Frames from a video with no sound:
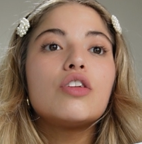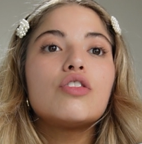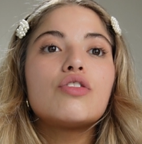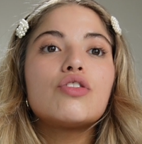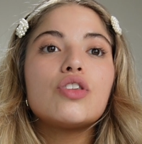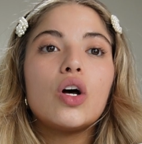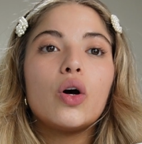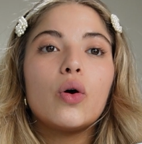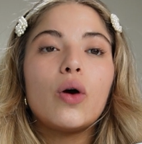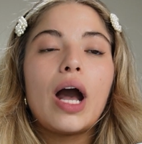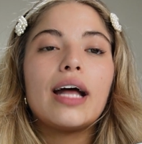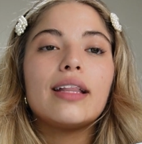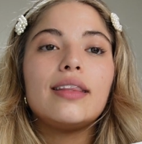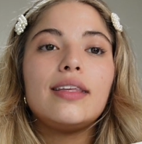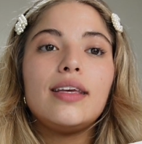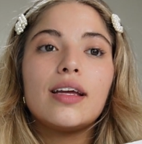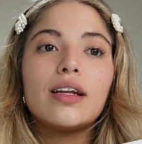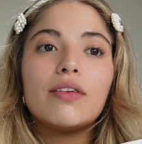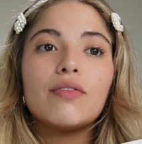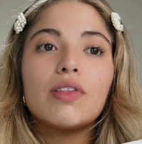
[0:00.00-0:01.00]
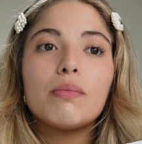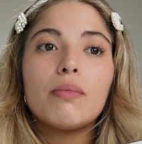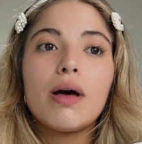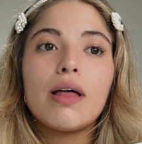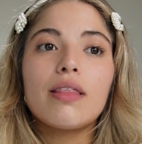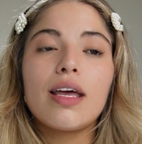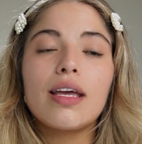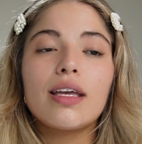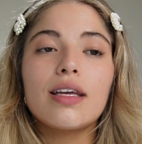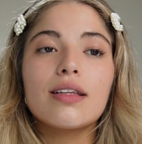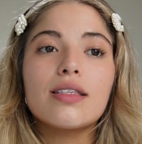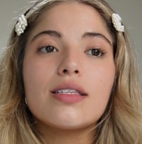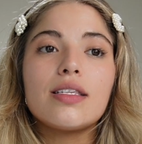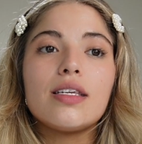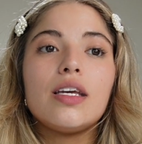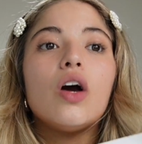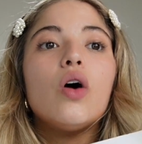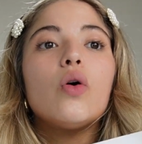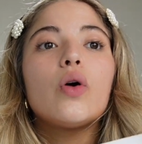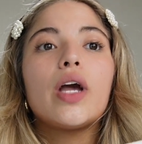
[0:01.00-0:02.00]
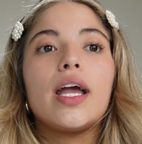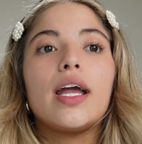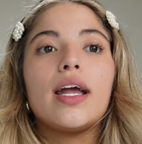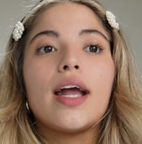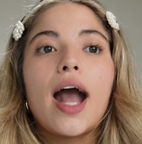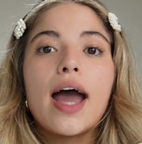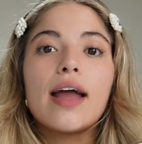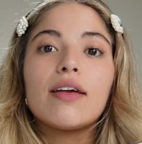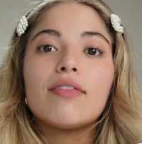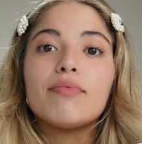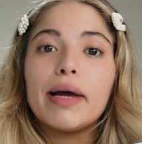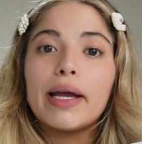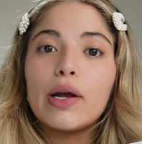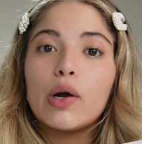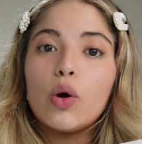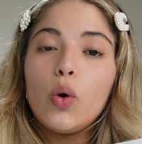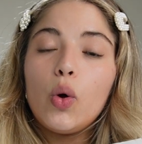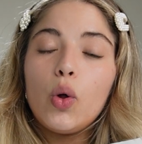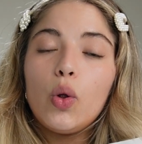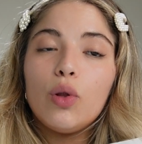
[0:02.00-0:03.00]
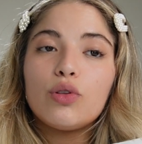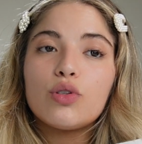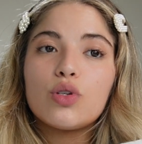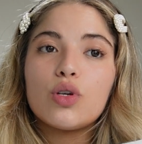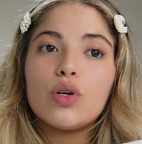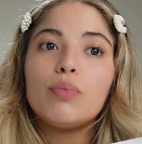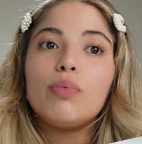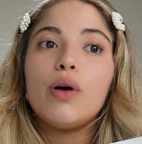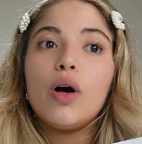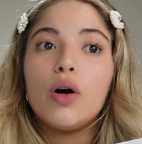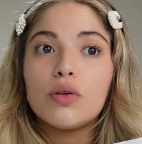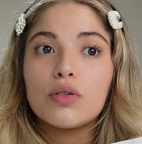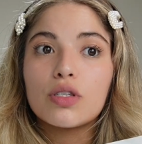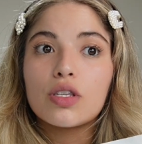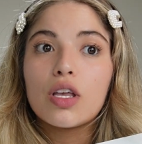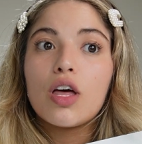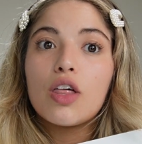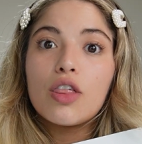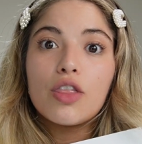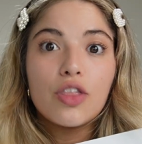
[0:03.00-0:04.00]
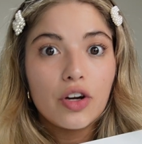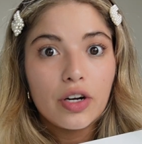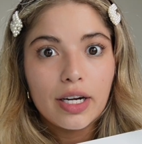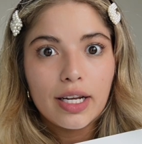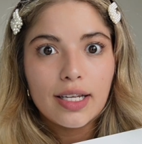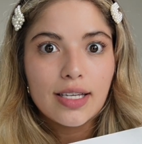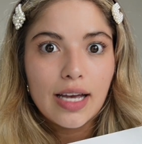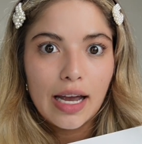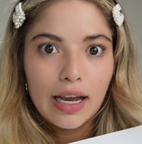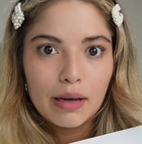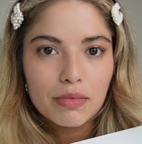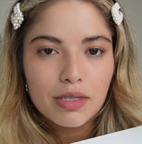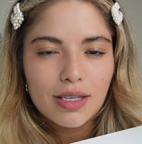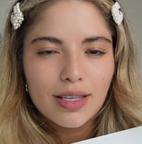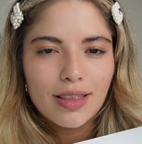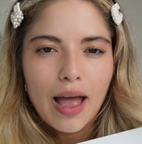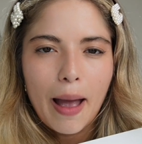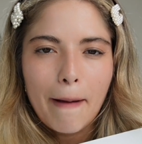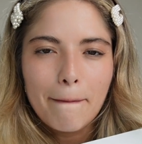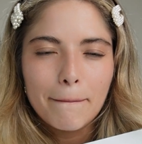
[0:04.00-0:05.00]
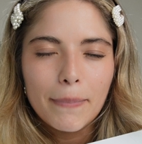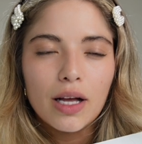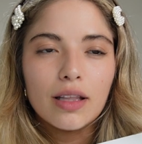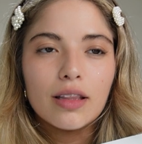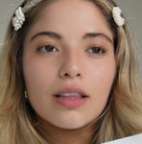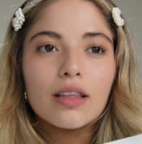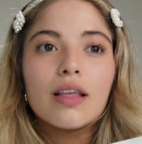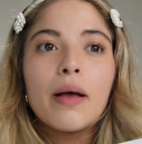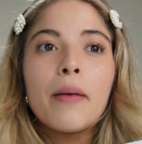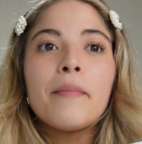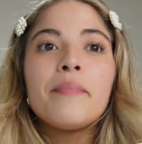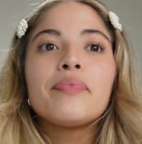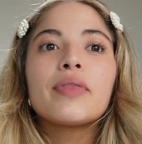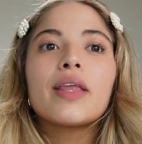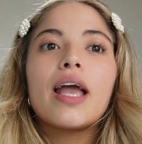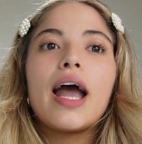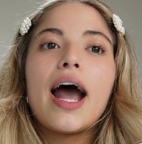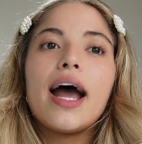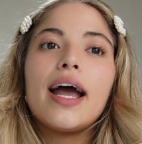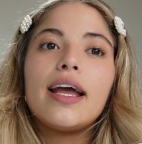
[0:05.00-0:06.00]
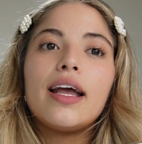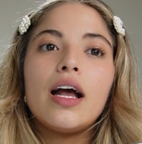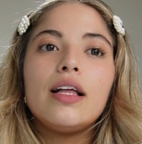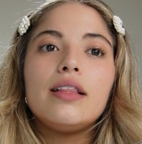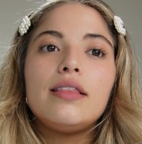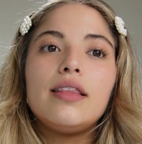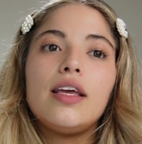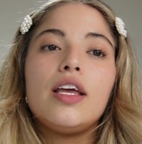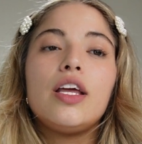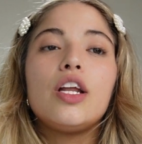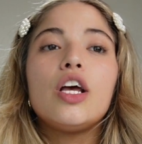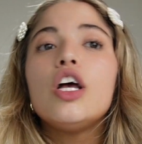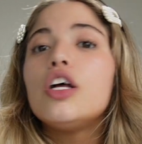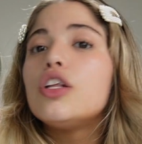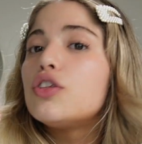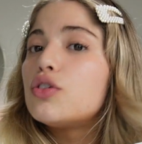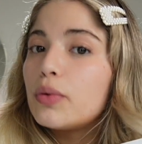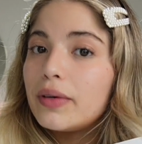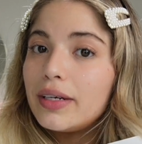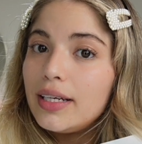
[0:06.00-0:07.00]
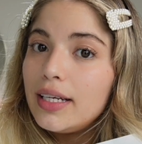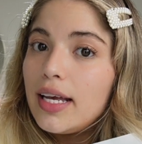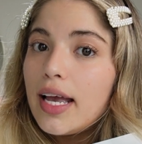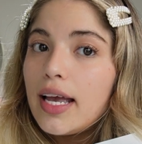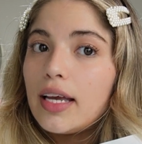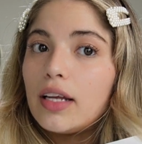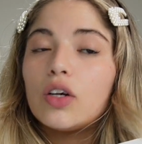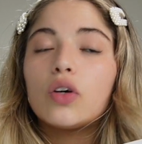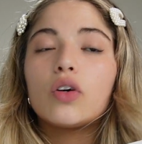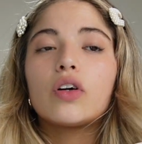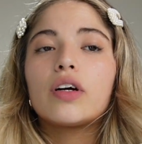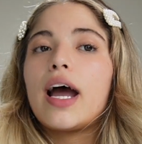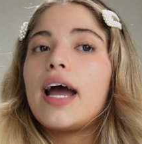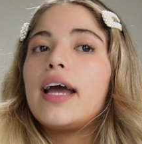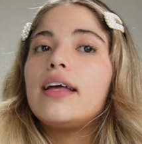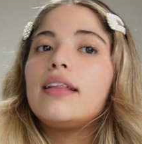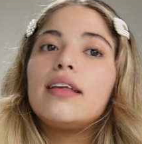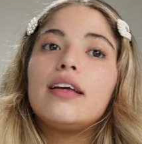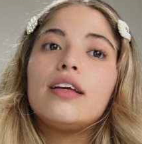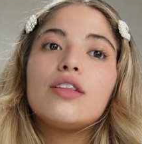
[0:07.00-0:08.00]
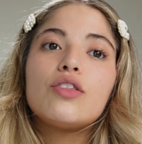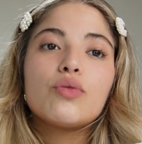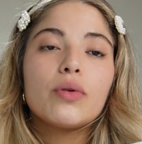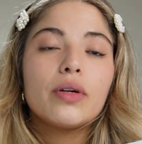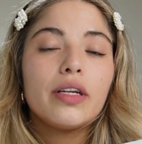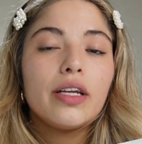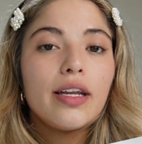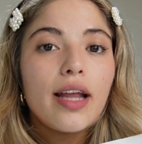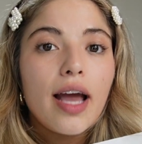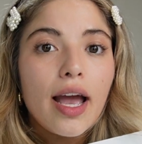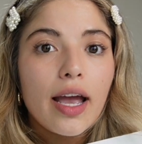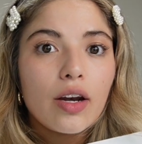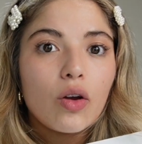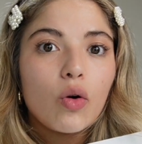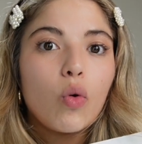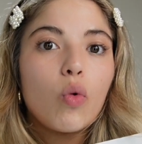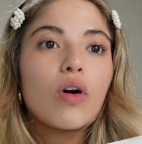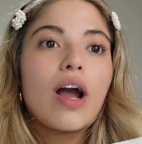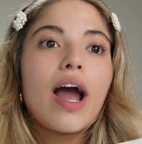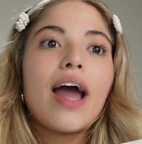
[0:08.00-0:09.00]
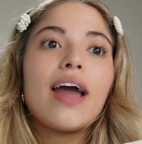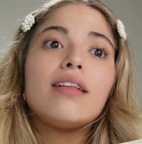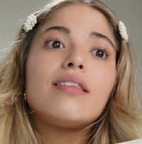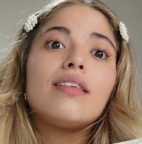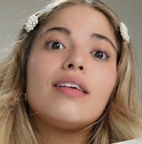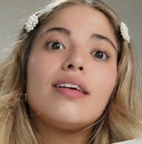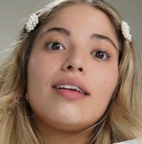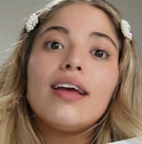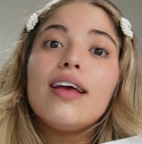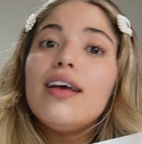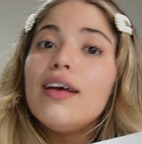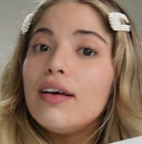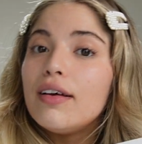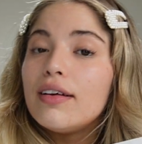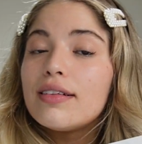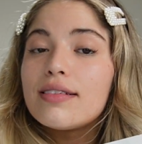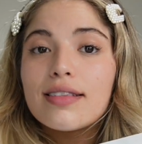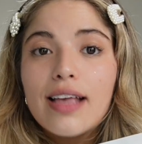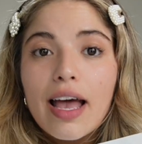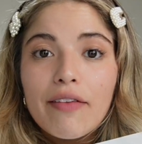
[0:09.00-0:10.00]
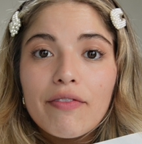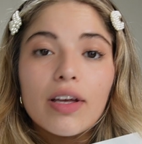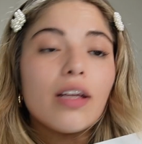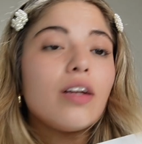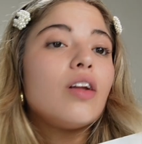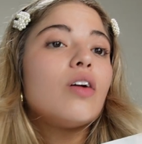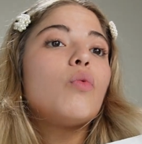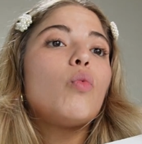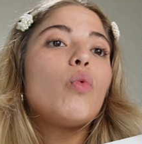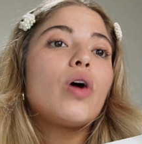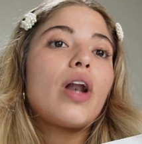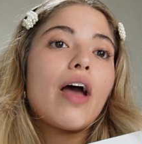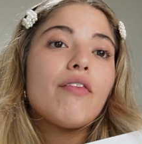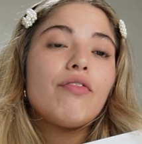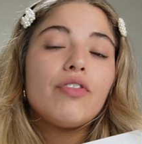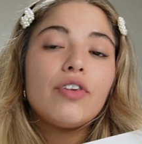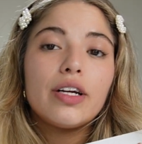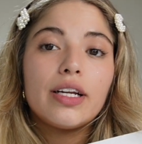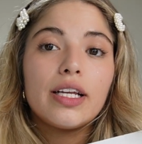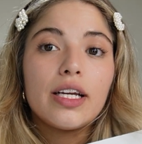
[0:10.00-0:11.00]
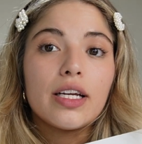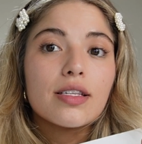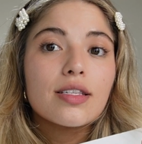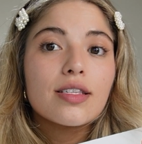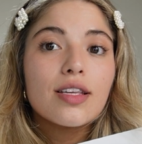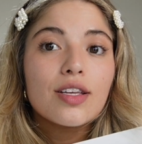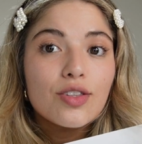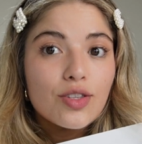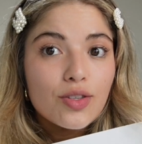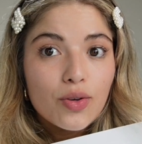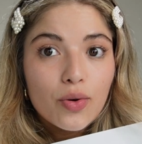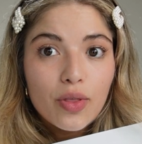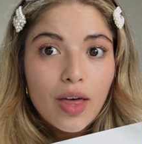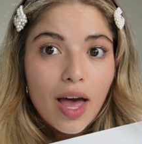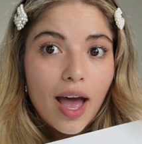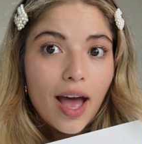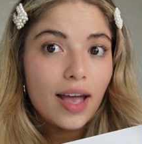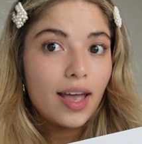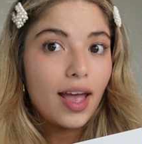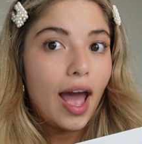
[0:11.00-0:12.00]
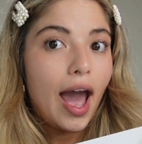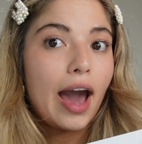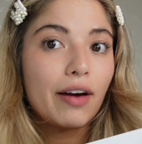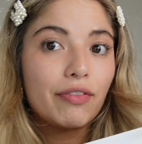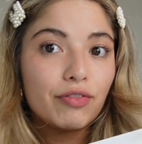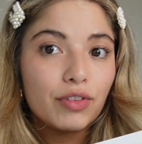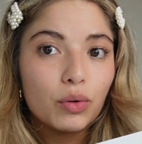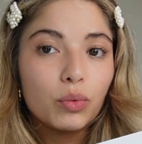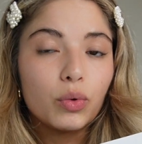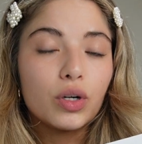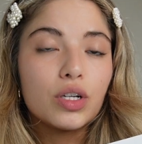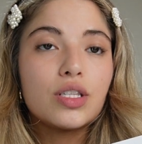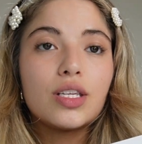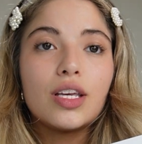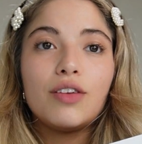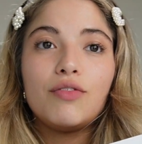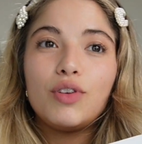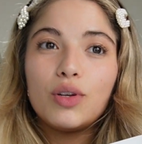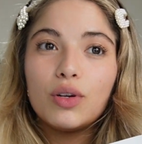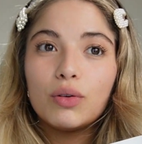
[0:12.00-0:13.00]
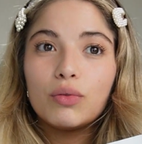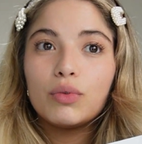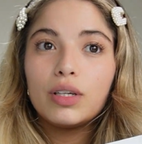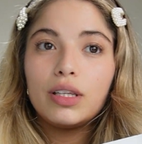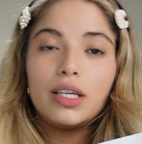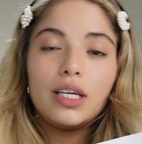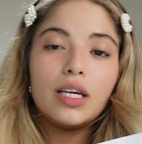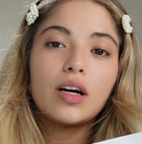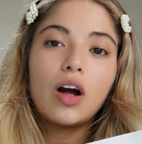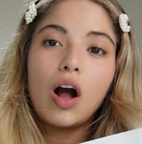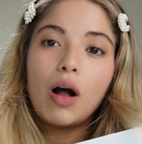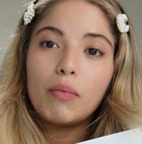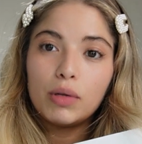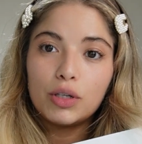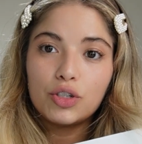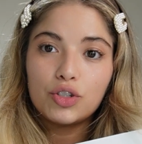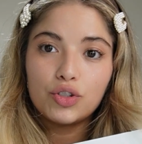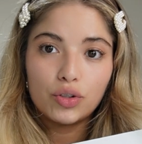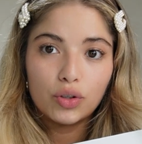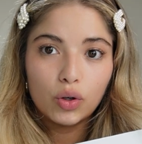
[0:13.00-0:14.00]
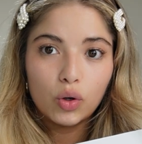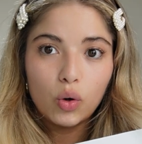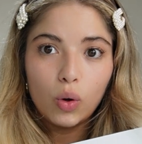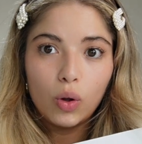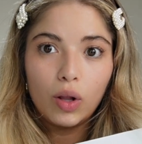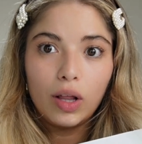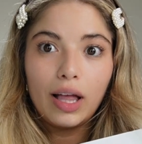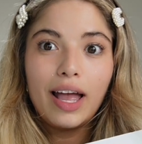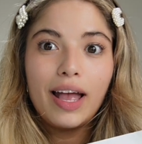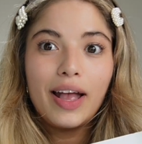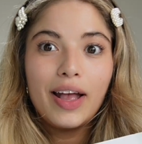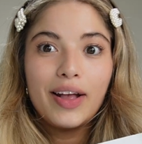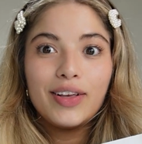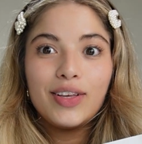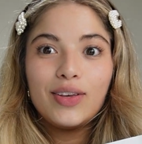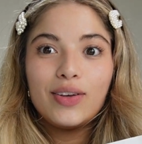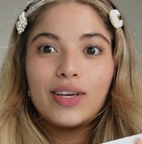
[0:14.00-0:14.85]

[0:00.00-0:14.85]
So at the end of the month, I can see, okay, out of my goal to post 30 times in that month, I did 28, or I did 29, or I did 7, whatever it is. So that afterwards, if you don't really accomplish your goal, you